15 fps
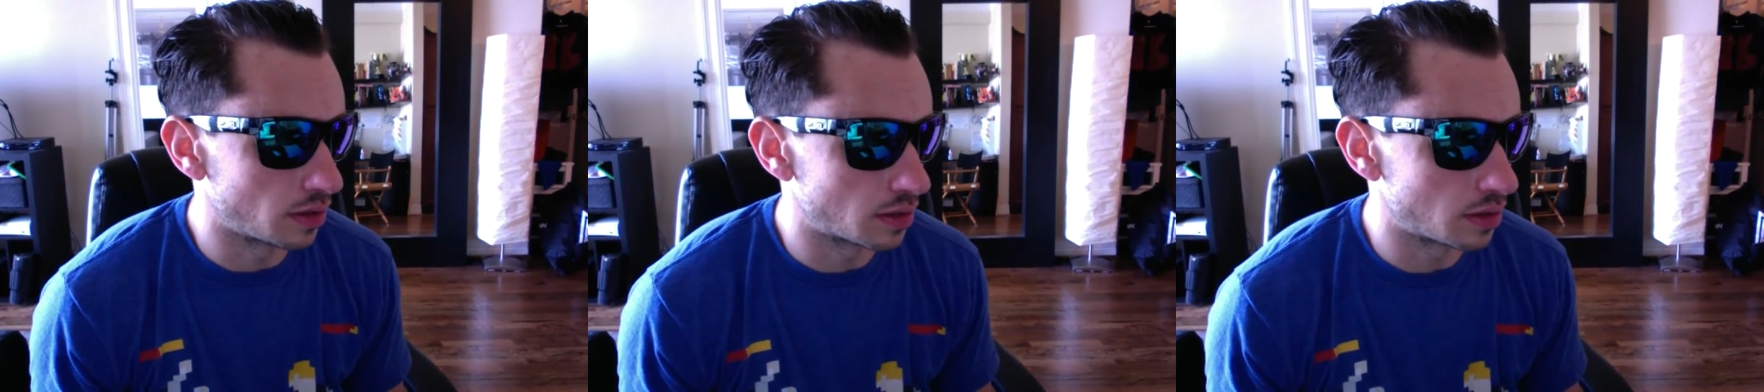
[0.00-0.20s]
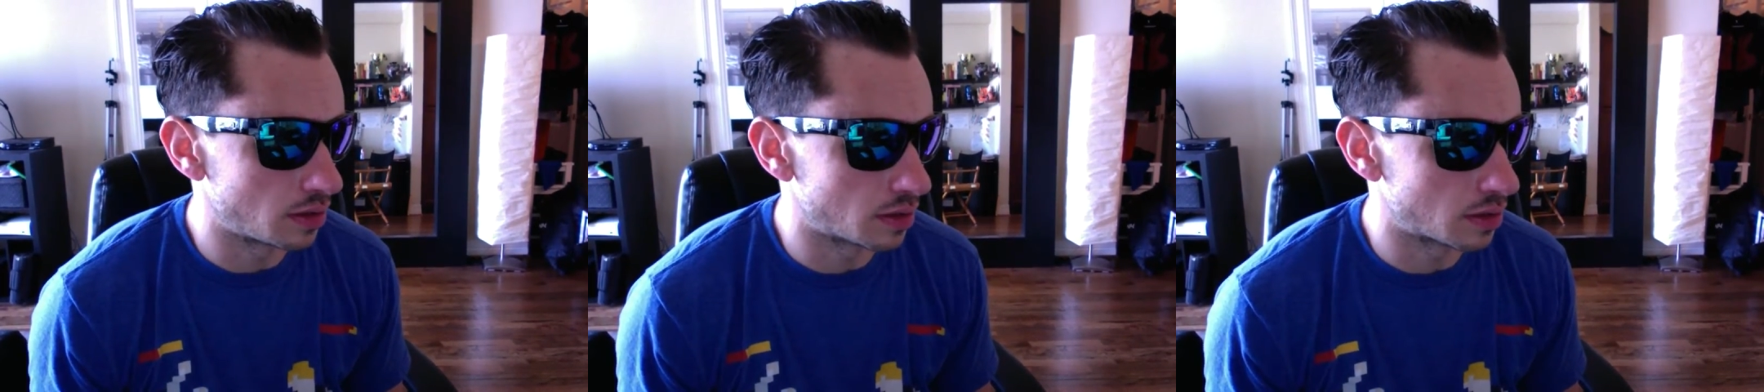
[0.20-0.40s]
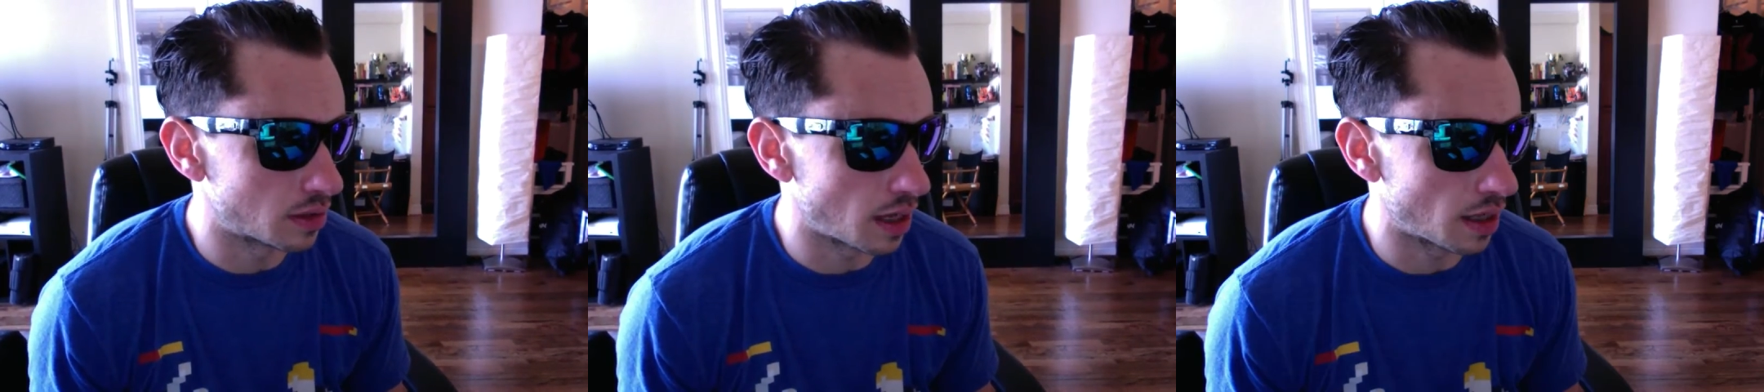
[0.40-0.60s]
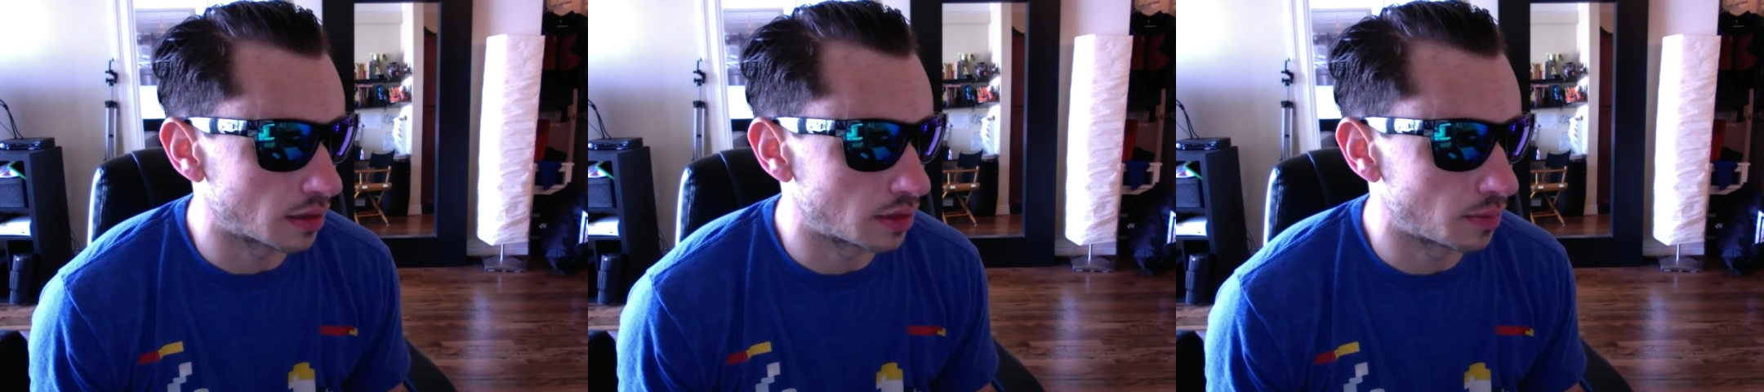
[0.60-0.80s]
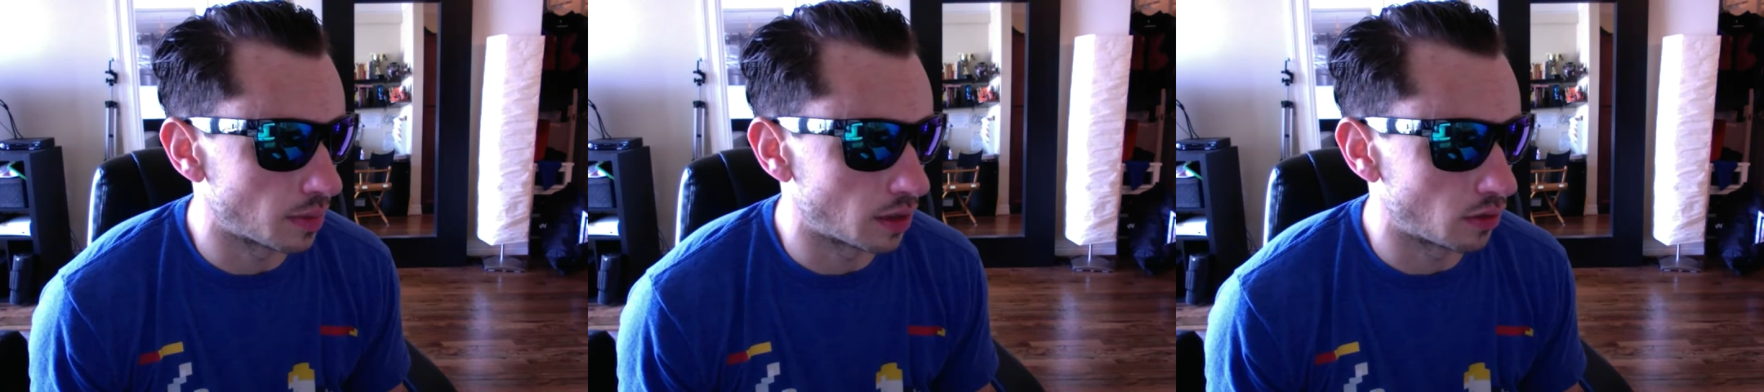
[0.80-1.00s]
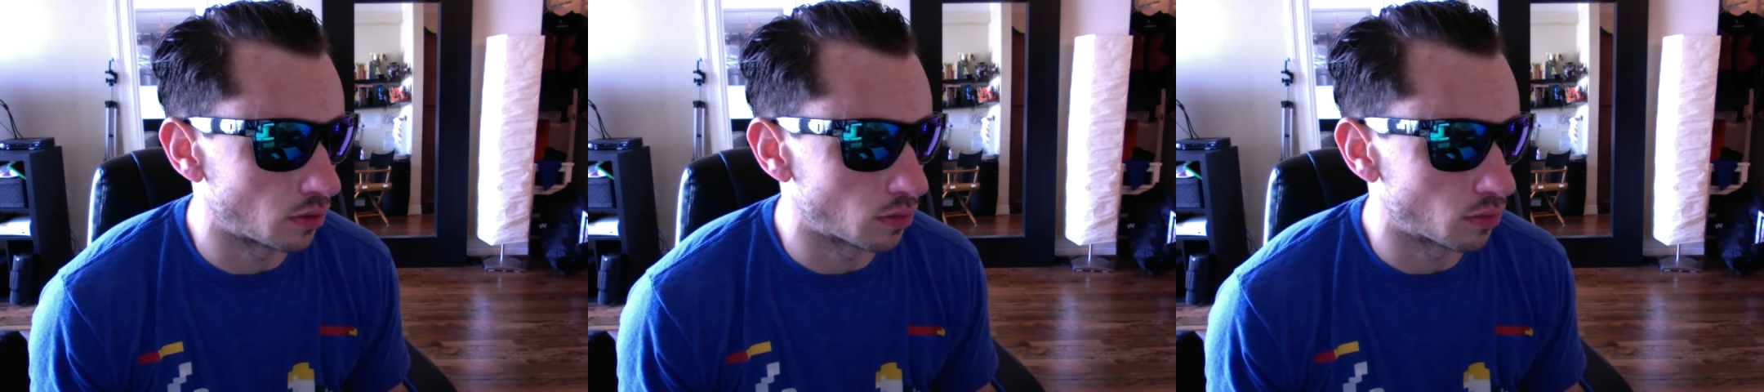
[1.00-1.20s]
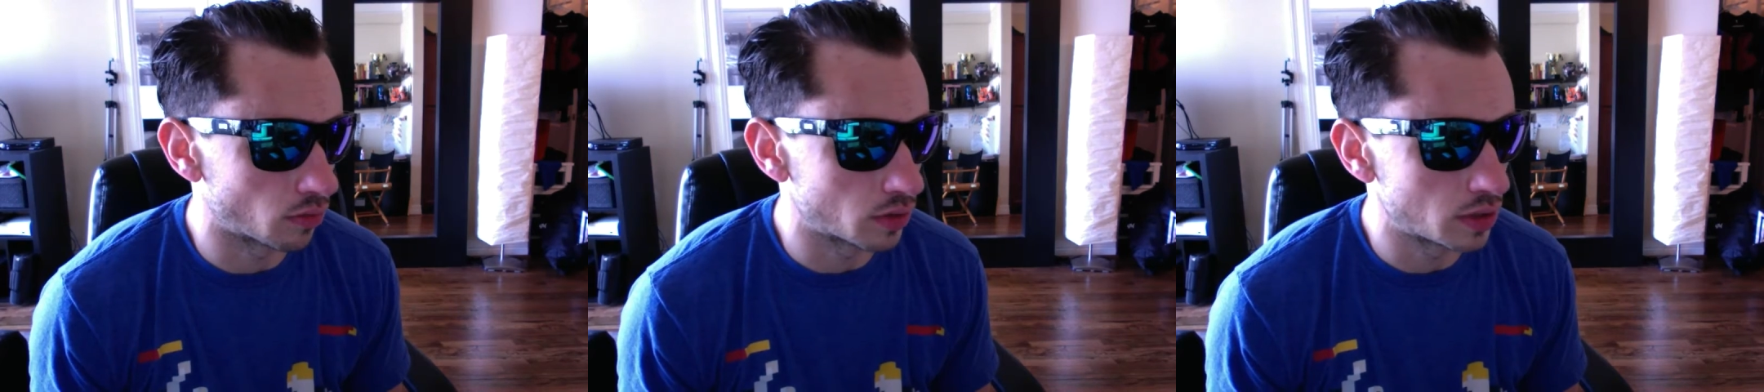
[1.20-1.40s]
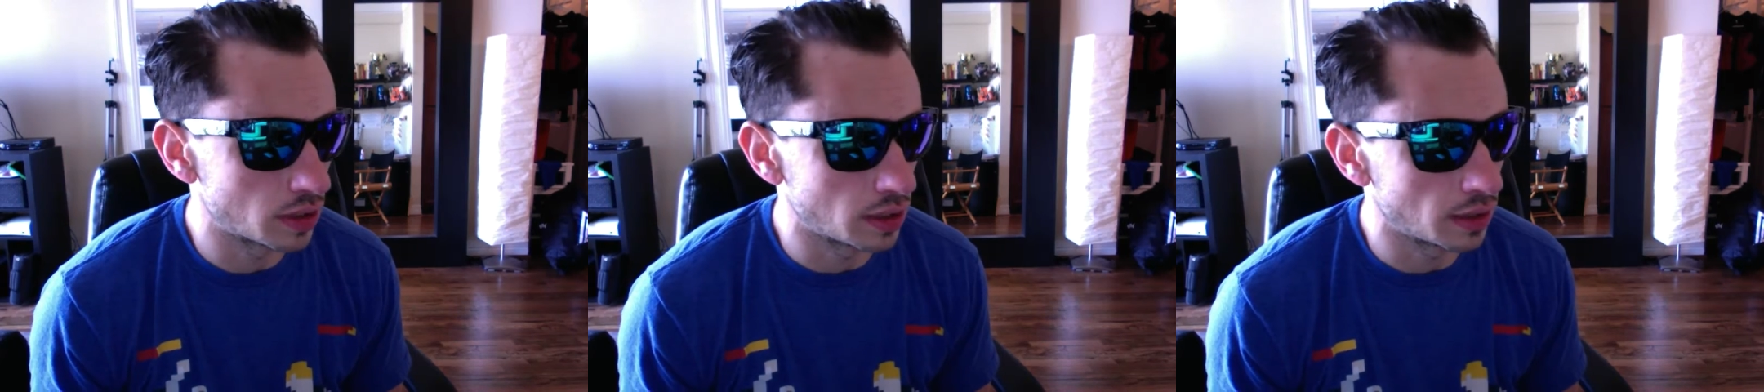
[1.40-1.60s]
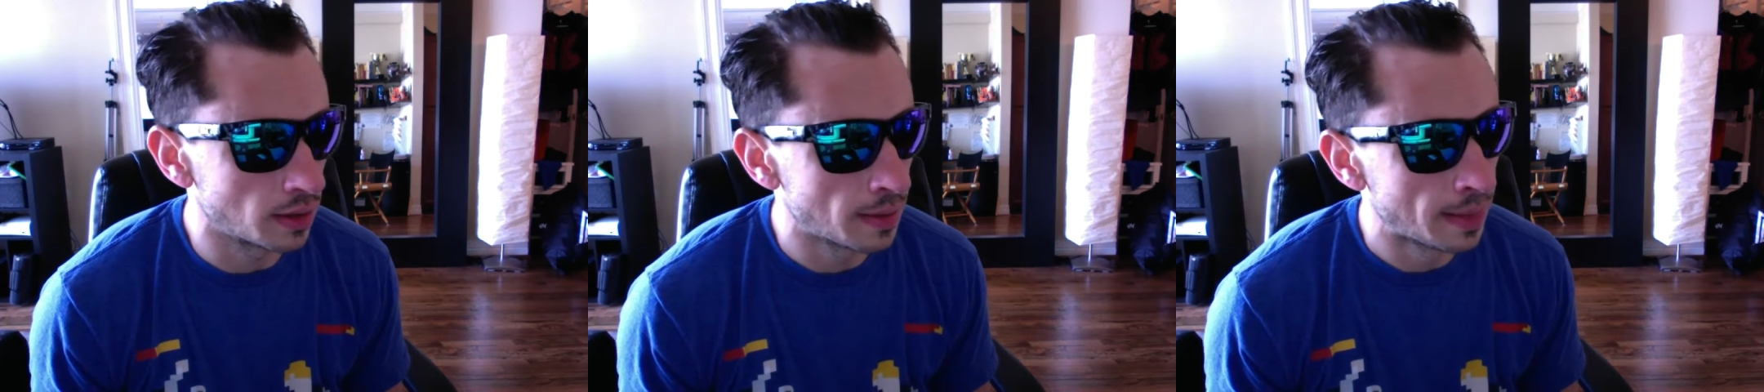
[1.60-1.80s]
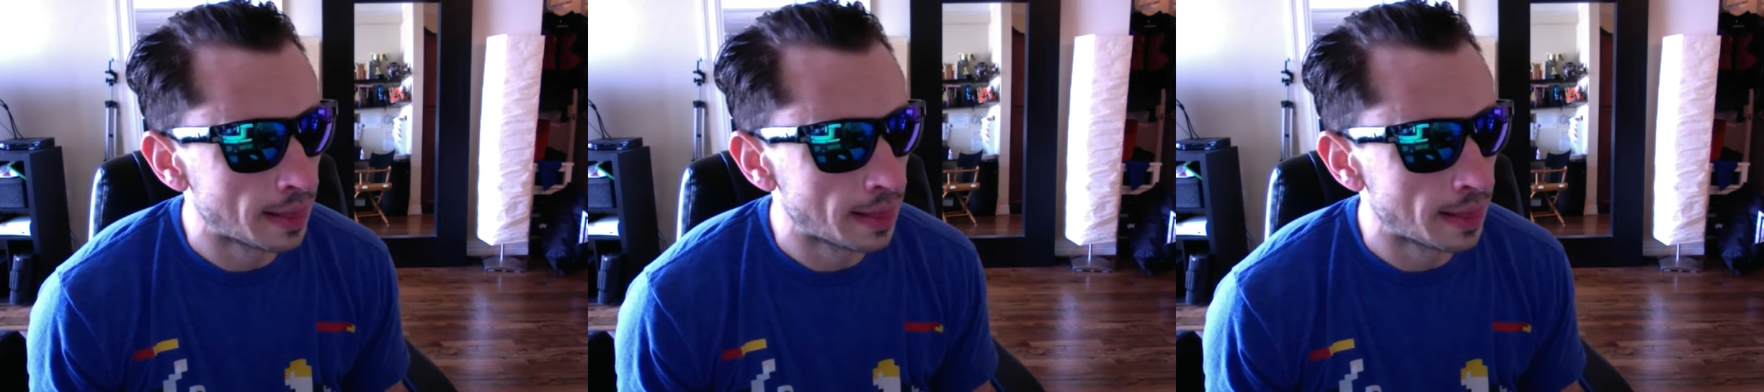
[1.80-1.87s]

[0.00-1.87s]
to just add to my normal routine.